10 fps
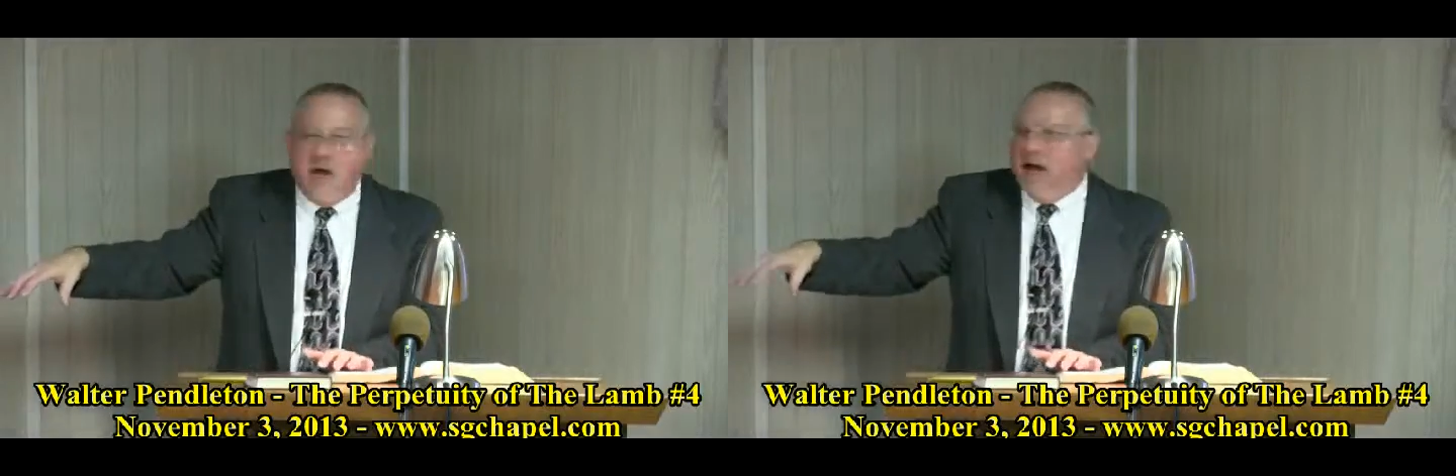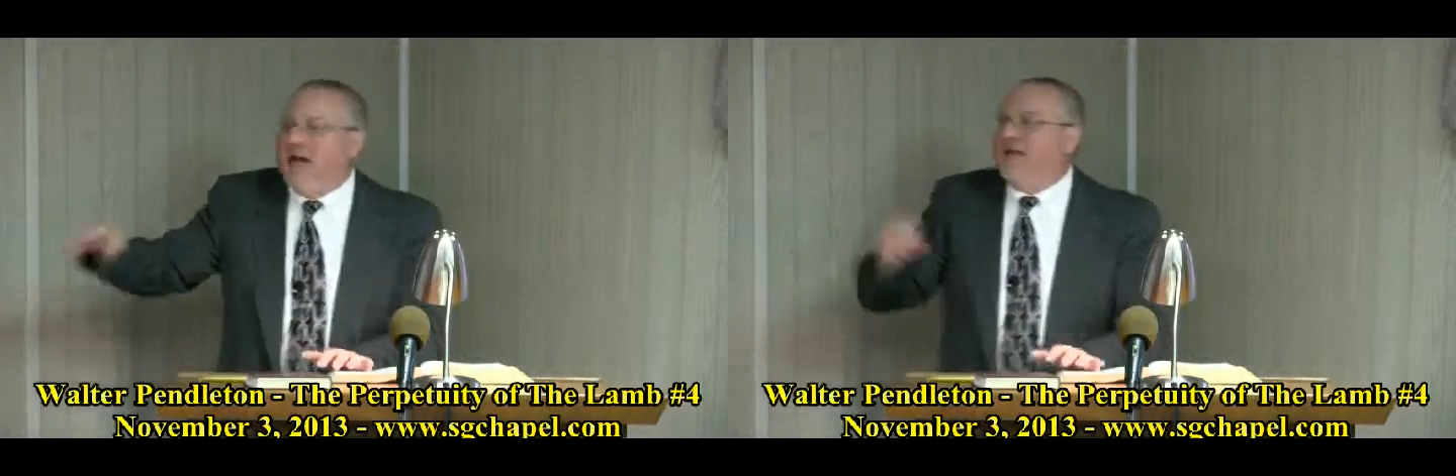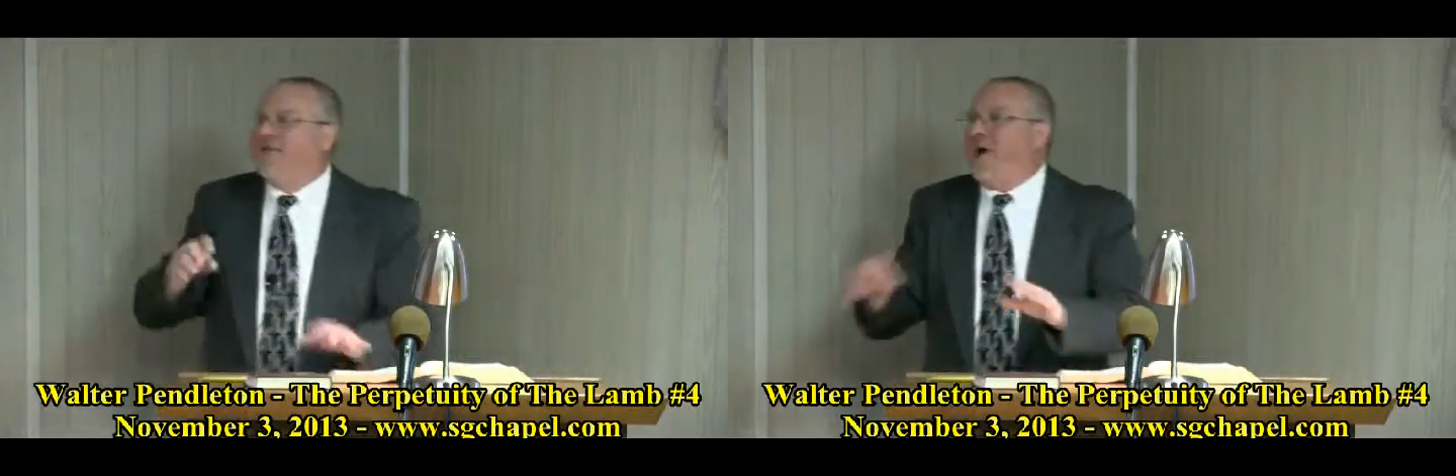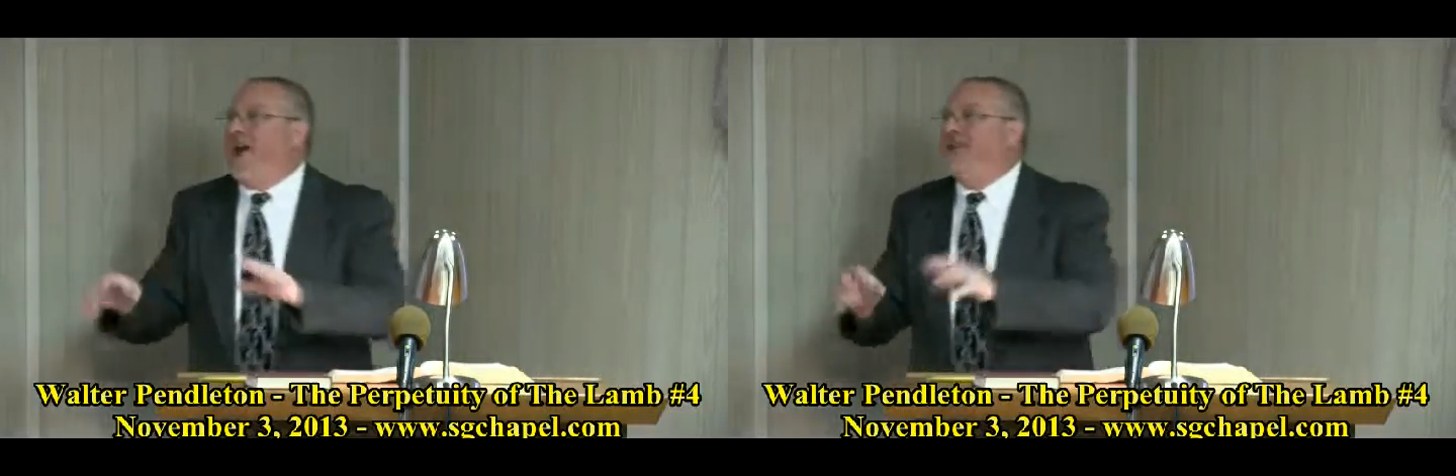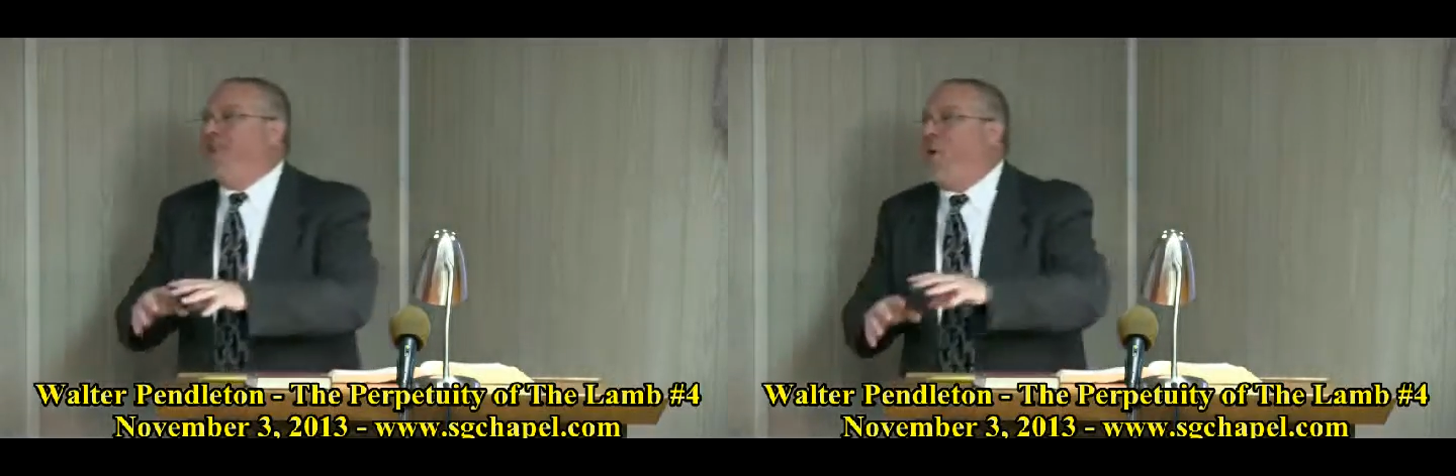and he just
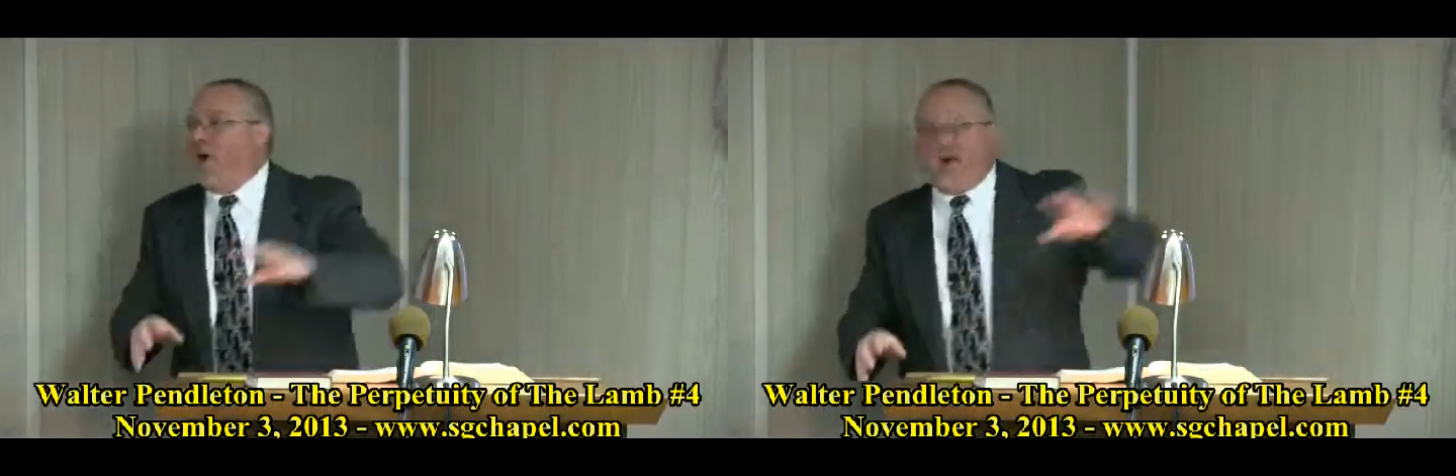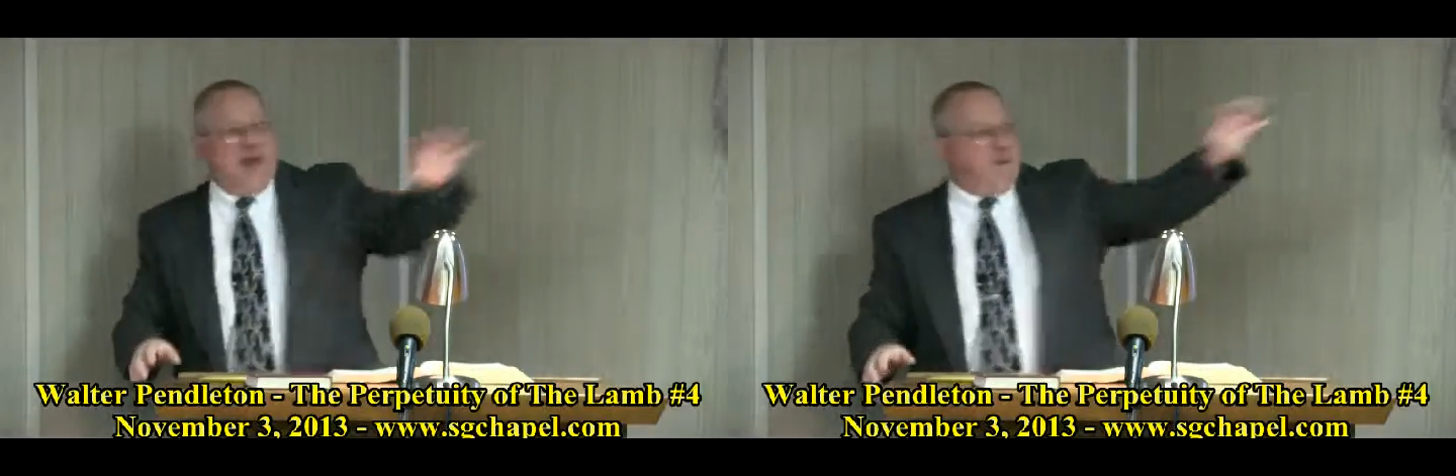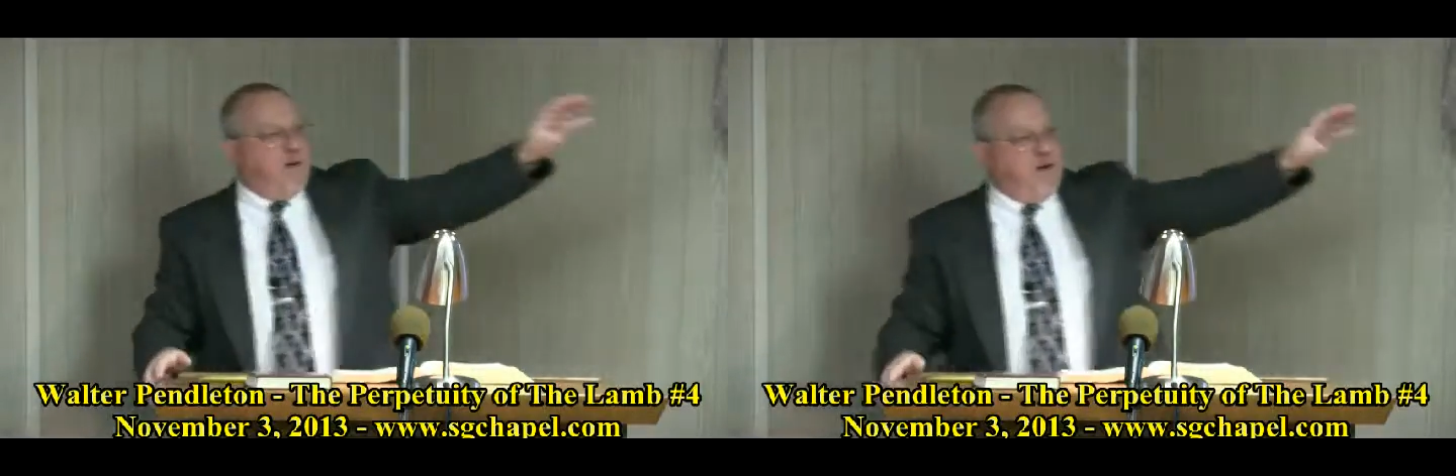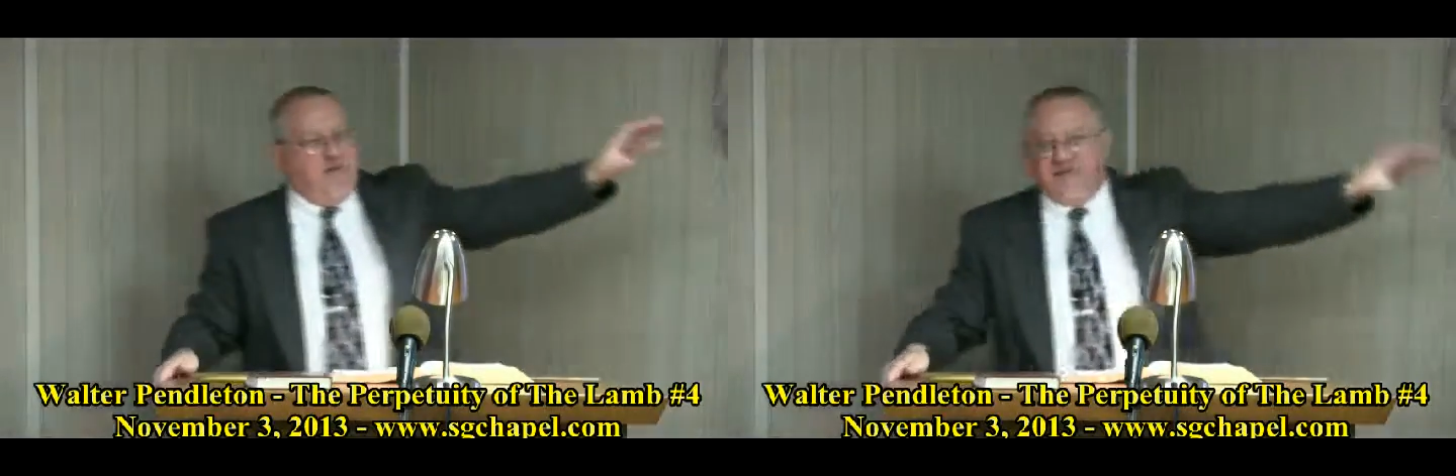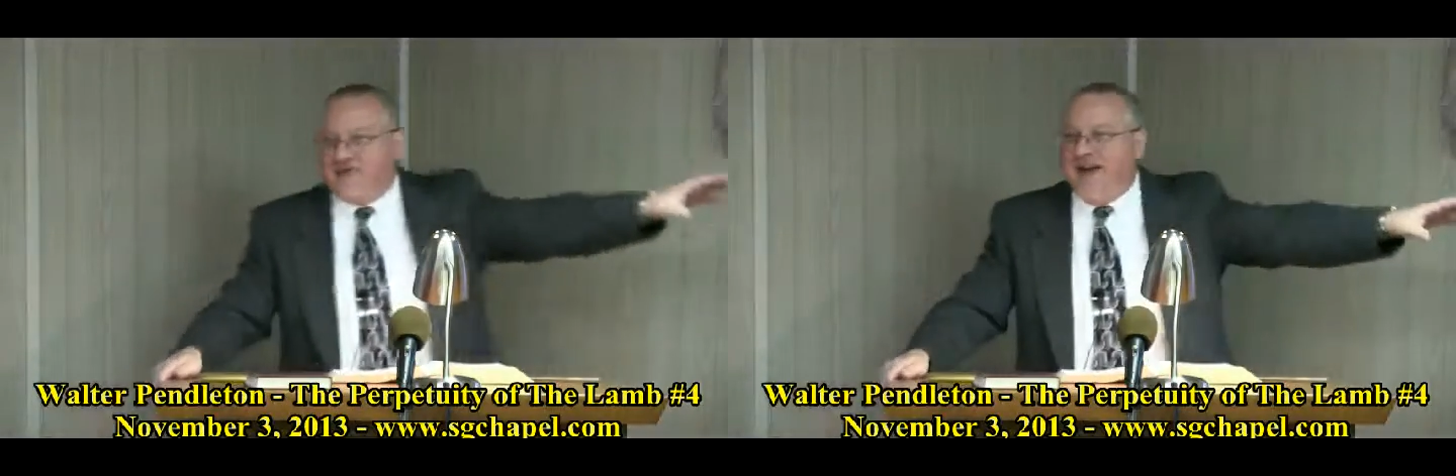transported him over
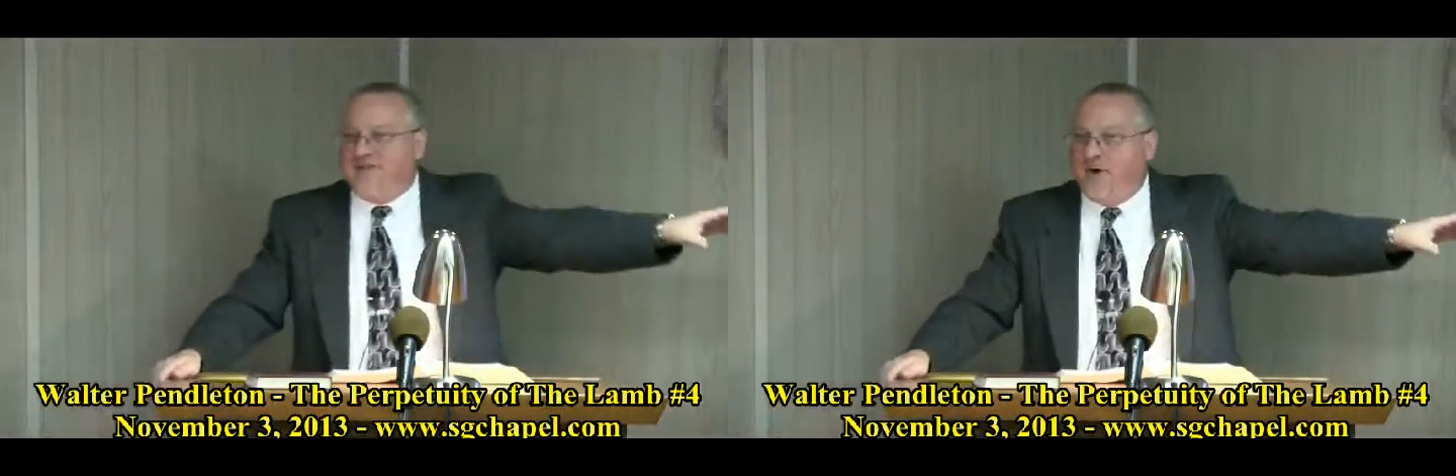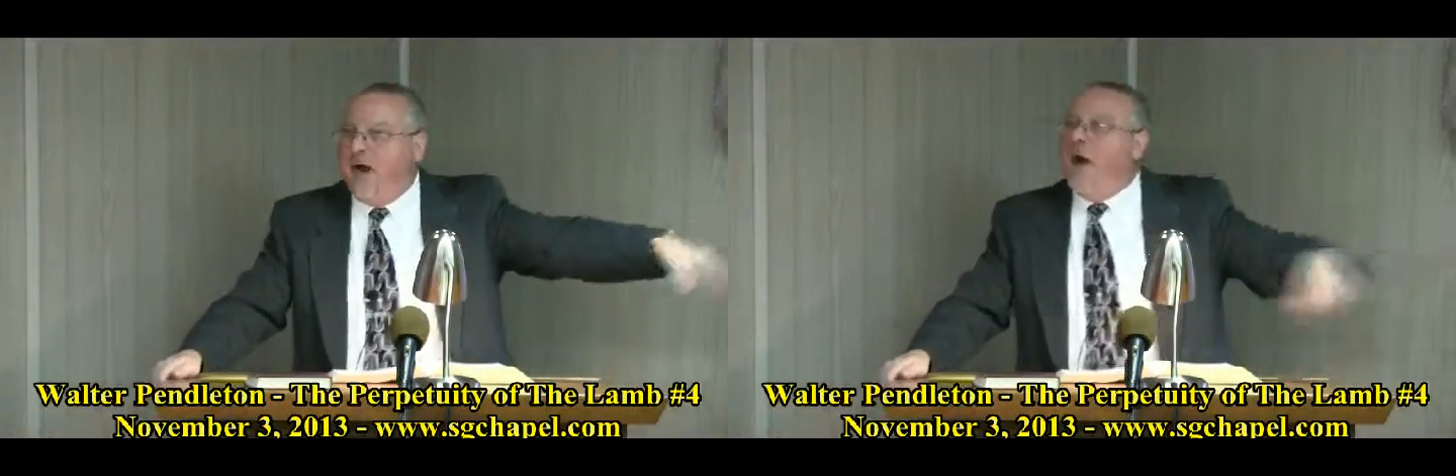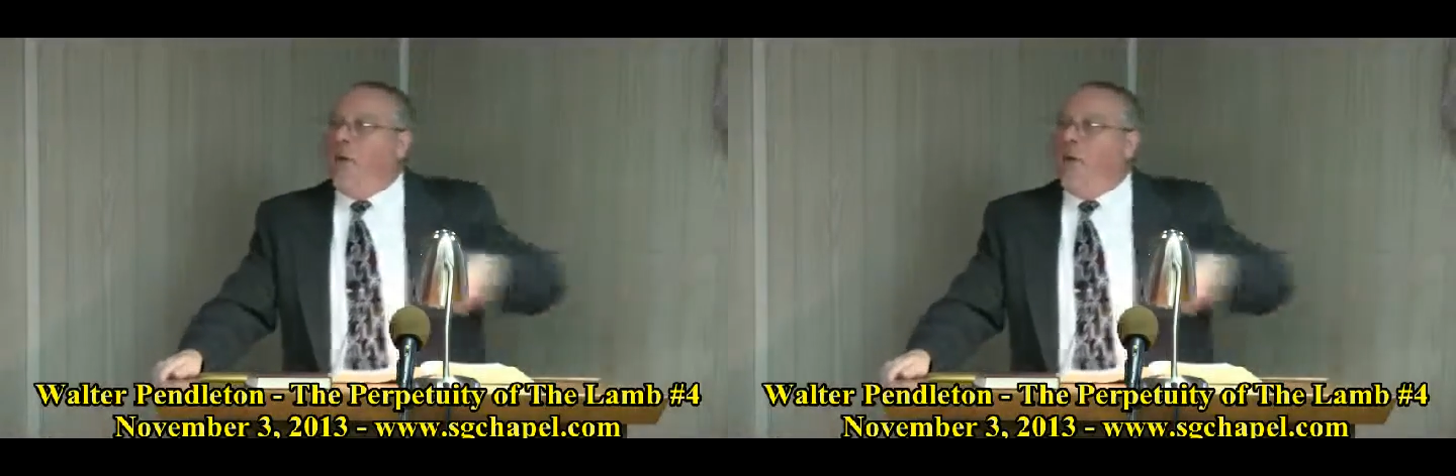here to this desert.